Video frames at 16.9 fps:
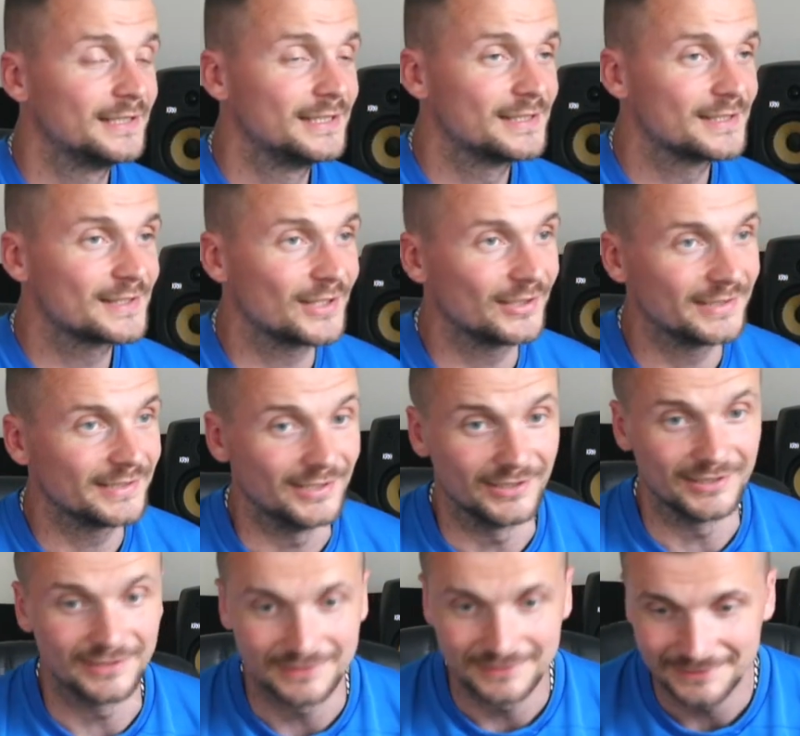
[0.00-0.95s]
So, you
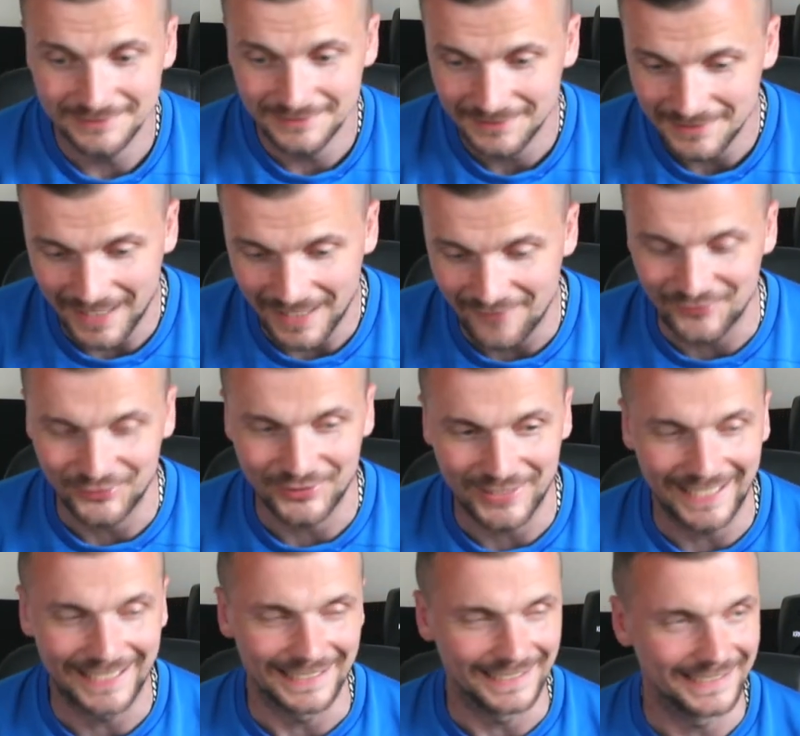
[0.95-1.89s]
know,
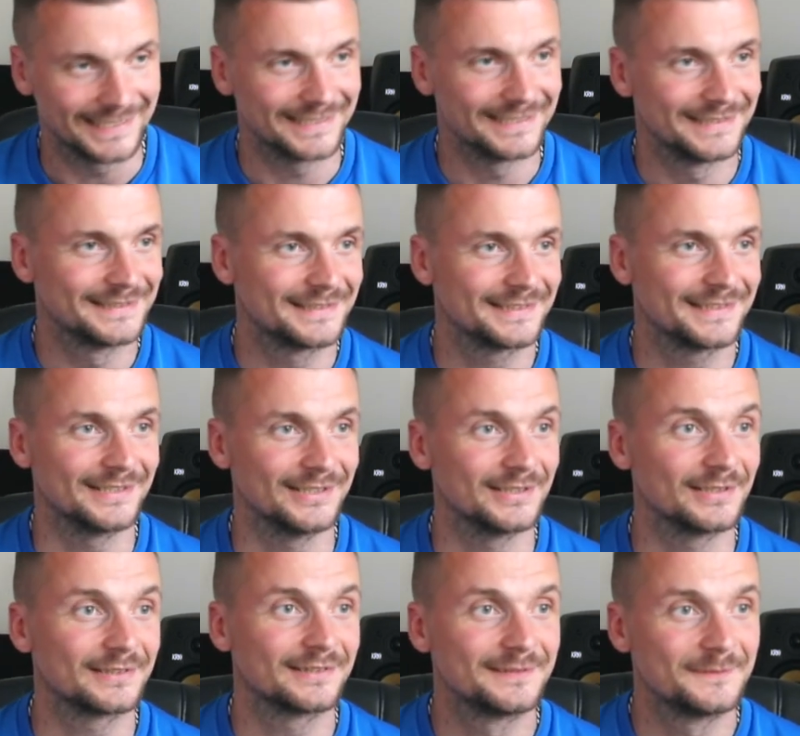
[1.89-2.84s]
evidently, you
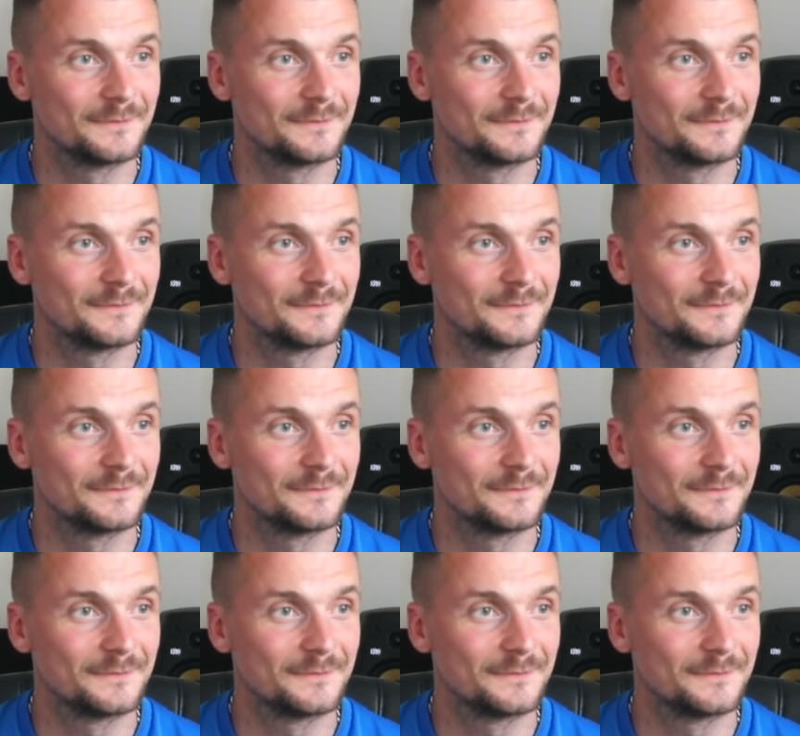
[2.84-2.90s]
know.